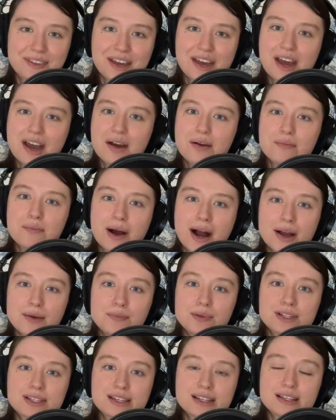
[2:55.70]
My
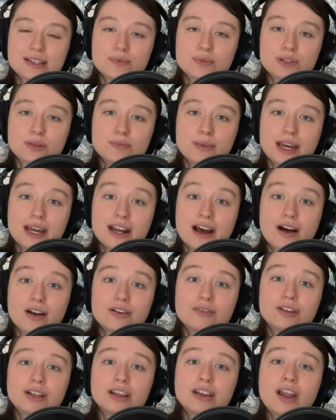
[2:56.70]
business was made out of a
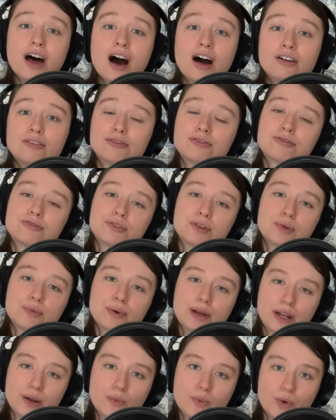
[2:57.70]
love for the
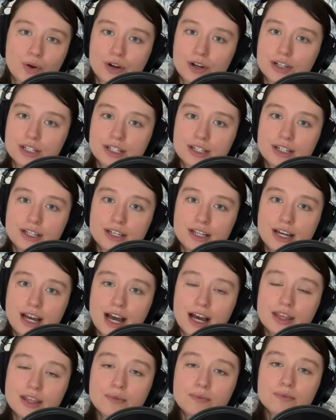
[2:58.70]
written word and the
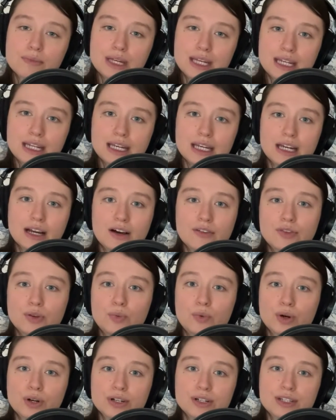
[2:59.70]
meaning of the
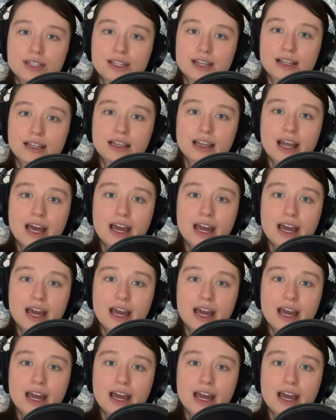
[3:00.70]
words that lay